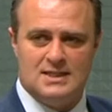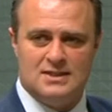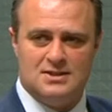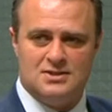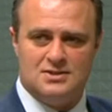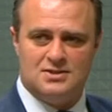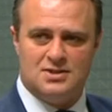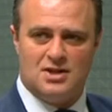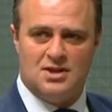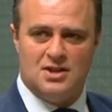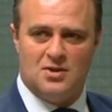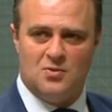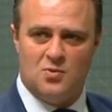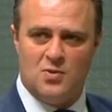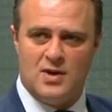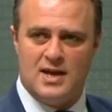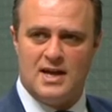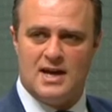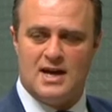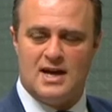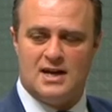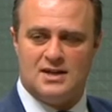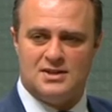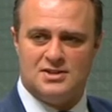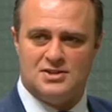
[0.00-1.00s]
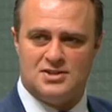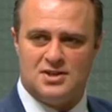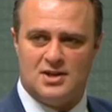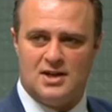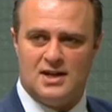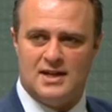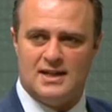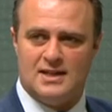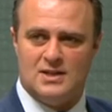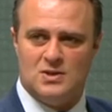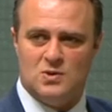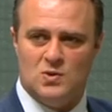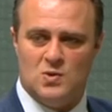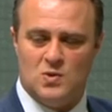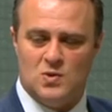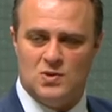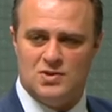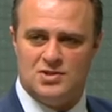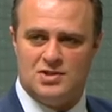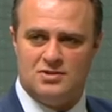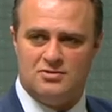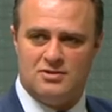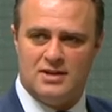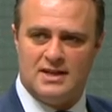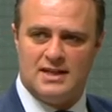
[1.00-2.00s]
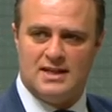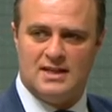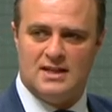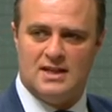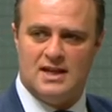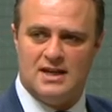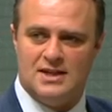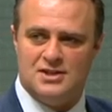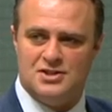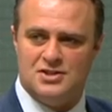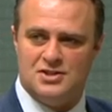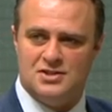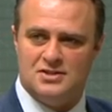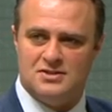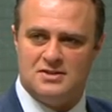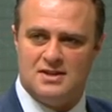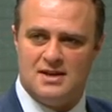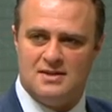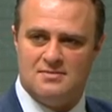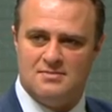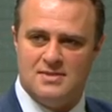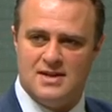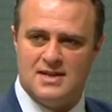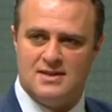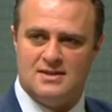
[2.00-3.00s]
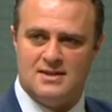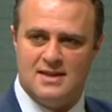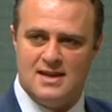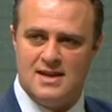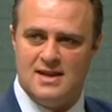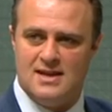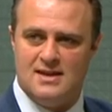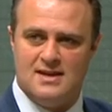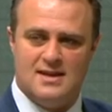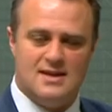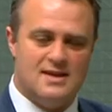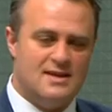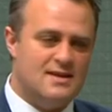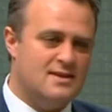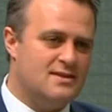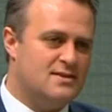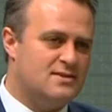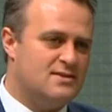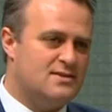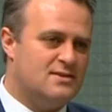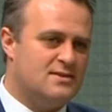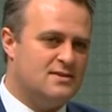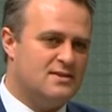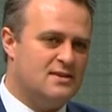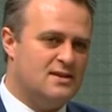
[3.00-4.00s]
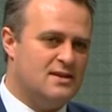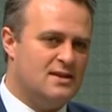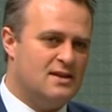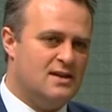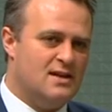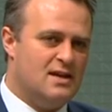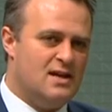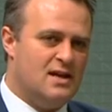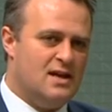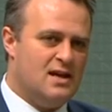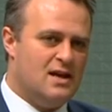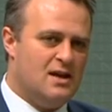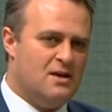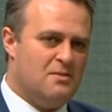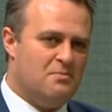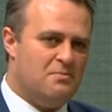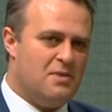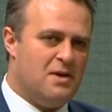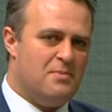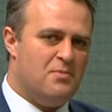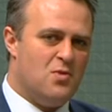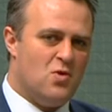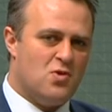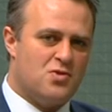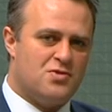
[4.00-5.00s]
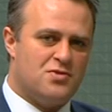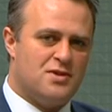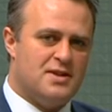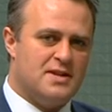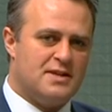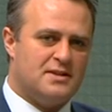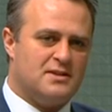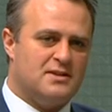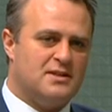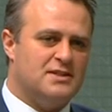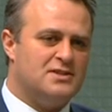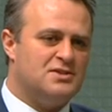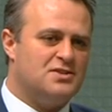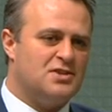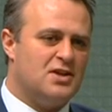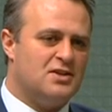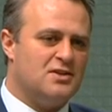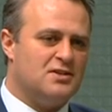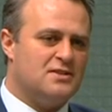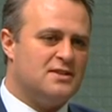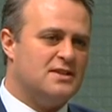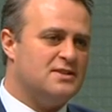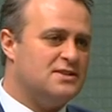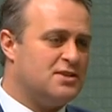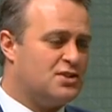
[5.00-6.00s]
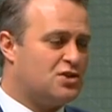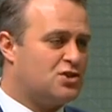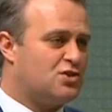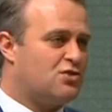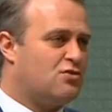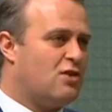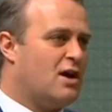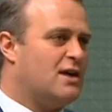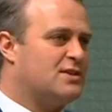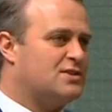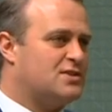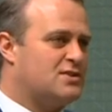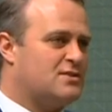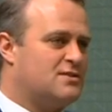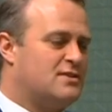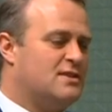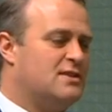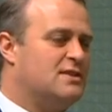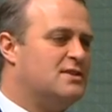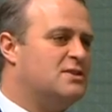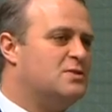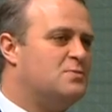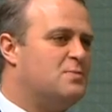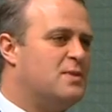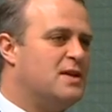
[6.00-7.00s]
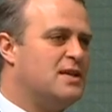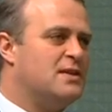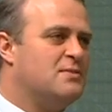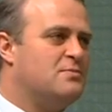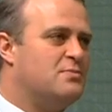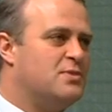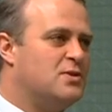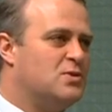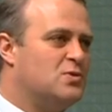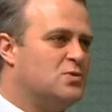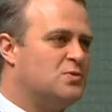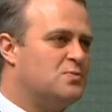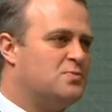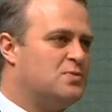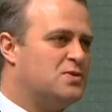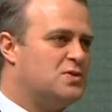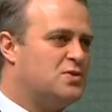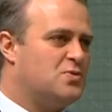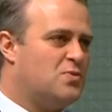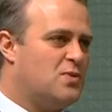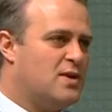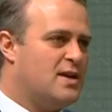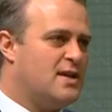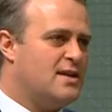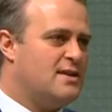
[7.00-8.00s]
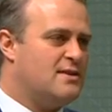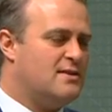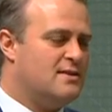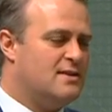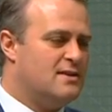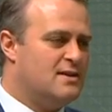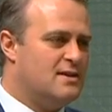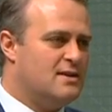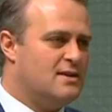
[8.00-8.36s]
so that we are designing laws and regulations that meet their needs, but more critically so that there's a trust that is being built between